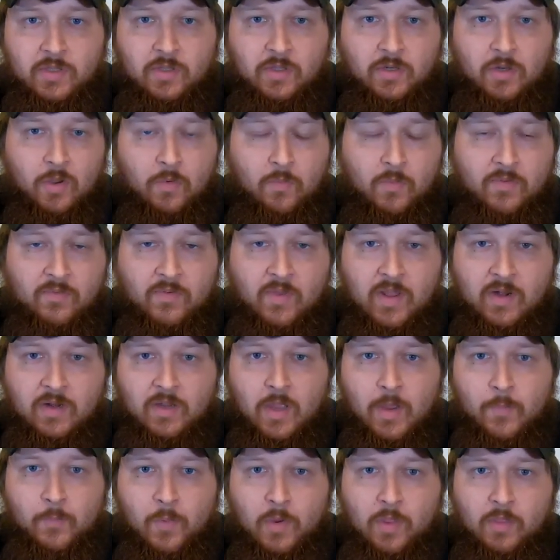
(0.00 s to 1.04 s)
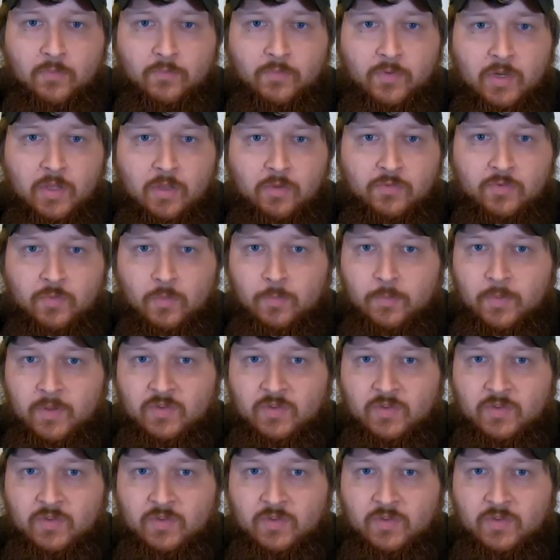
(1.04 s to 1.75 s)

You know, we've had a couple other videos that were